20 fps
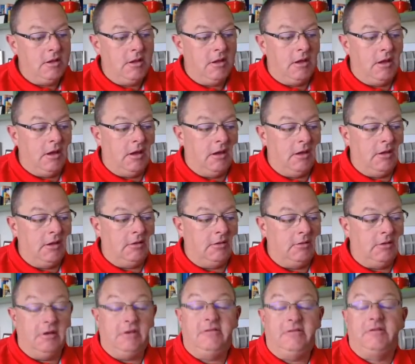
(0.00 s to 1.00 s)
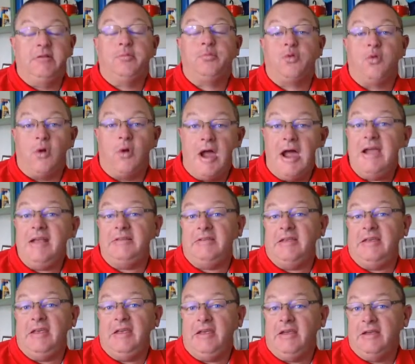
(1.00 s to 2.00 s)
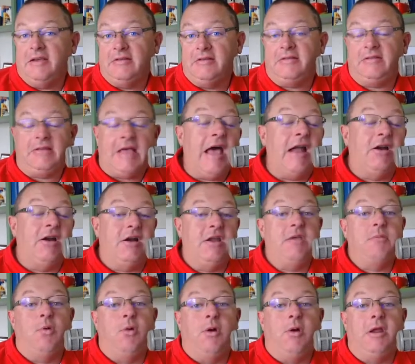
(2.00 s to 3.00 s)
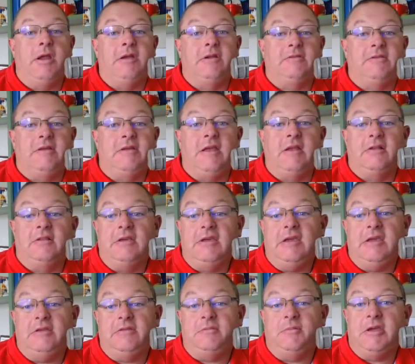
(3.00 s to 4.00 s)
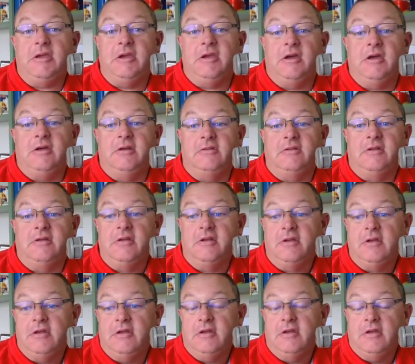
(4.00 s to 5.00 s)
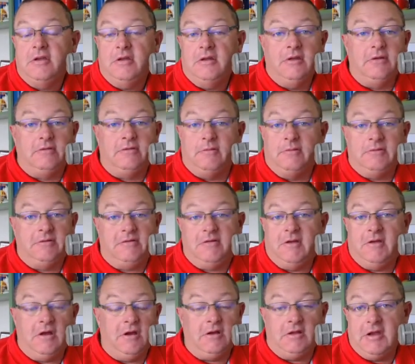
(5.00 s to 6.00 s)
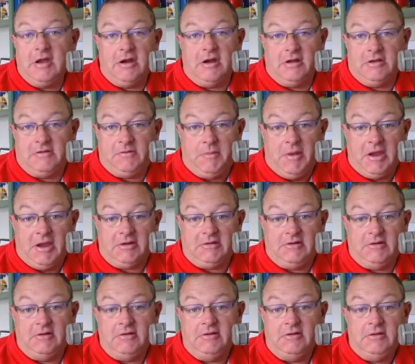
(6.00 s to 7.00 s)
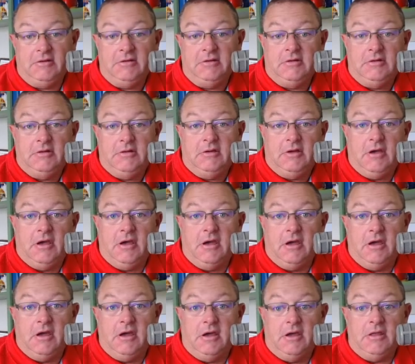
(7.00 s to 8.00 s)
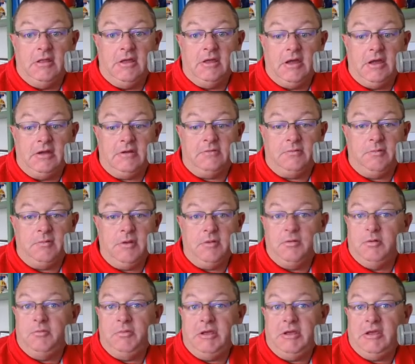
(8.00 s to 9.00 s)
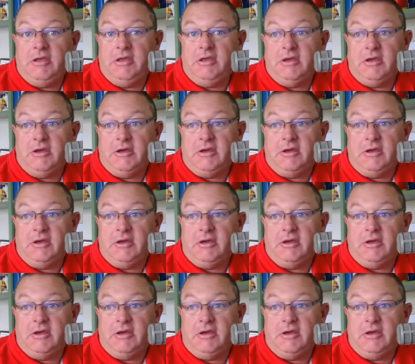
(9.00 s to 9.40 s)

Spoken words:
A surprising Saturday morning, to say the least, because this was totally unexpected that we would be